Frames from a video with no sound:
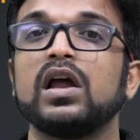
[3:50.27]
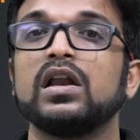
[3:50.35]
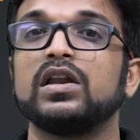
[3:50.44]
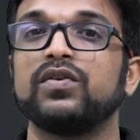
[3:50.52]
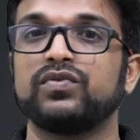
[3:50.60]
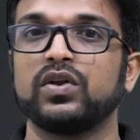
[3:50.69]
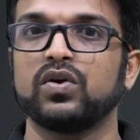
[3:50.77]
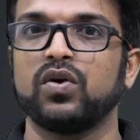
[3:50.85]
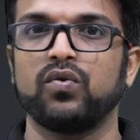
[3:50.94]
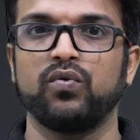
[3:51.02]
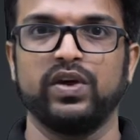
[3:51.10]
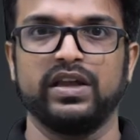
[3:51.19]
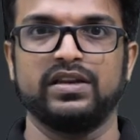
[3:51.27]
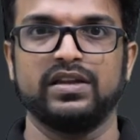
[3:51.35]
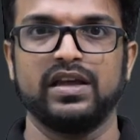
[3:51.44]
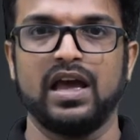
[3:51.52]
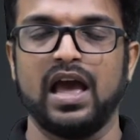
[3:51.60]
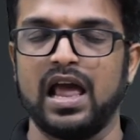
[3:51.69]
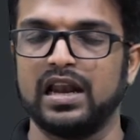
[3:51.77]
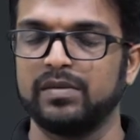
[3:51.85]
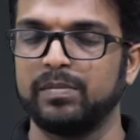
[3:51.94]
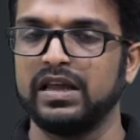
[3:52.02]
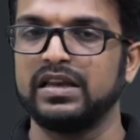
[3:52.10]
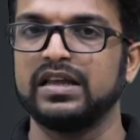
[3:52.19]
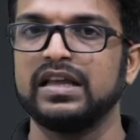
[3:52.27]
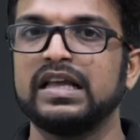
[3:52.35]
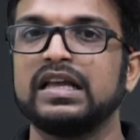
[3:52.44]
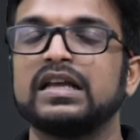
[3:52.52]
lifting of weight. I'll repeat.